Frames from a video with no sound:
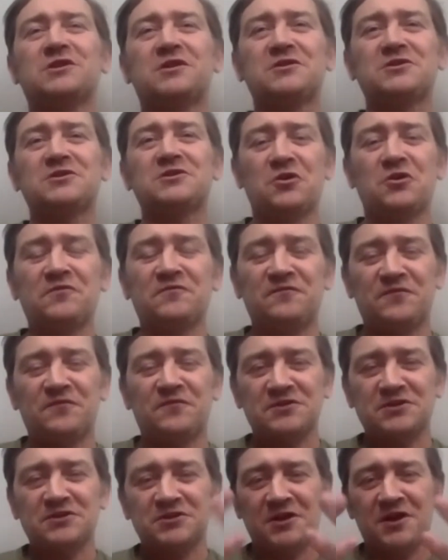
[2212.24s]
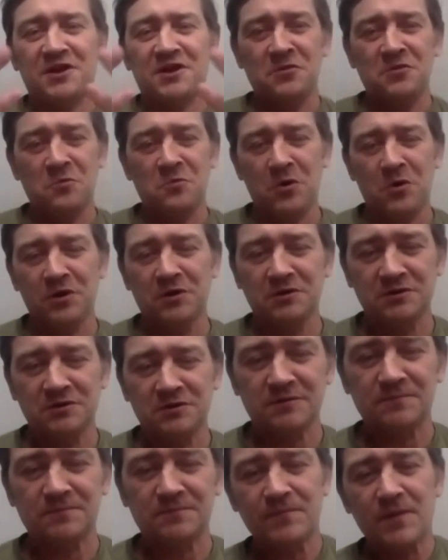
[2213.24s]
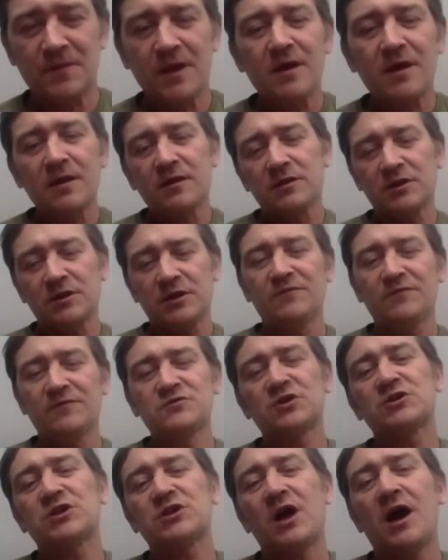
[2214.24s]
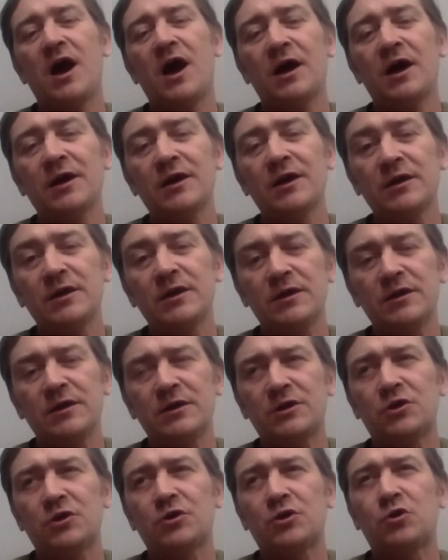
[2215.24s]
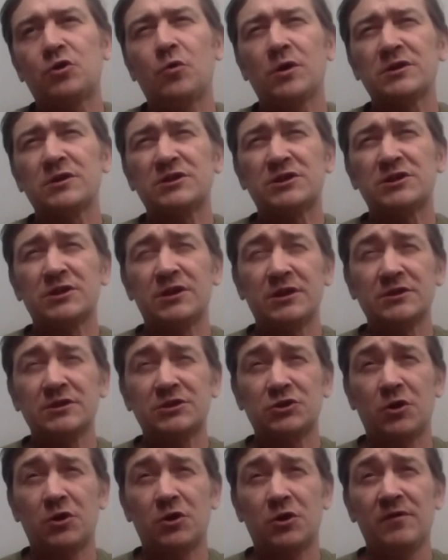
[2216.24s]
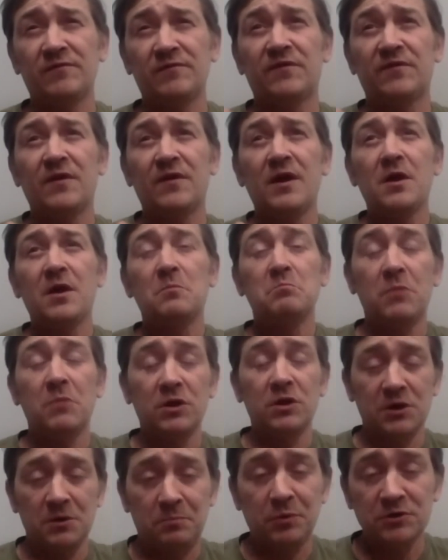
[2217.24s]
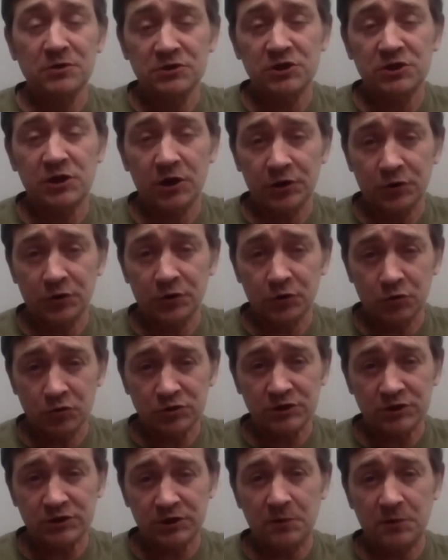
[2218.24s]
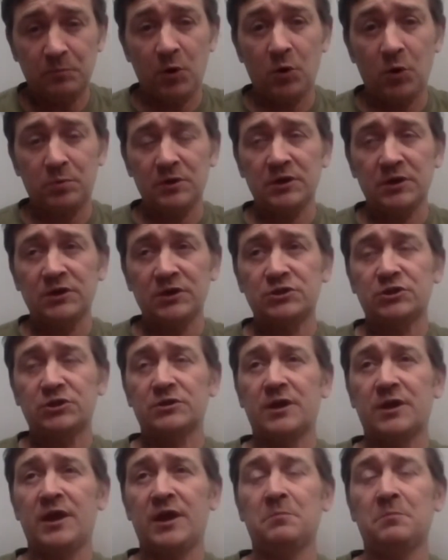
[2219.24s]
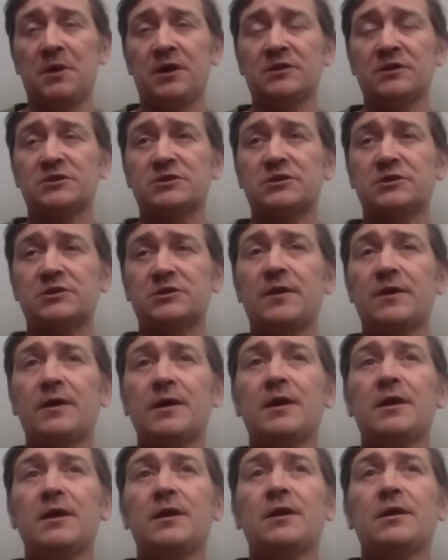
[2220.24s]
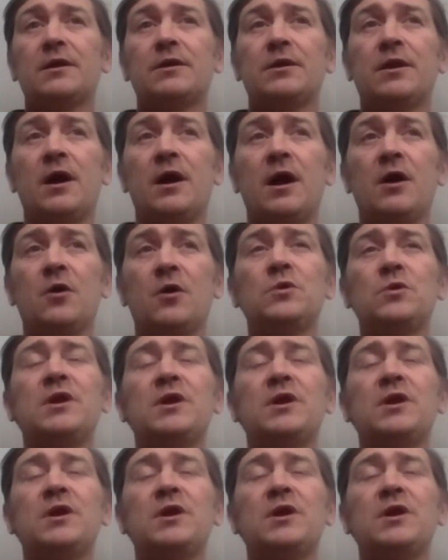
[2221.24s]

to the surface in the world. Huh. Gives us a high coincidence of multiple sclerosis in the population, MS. Now, we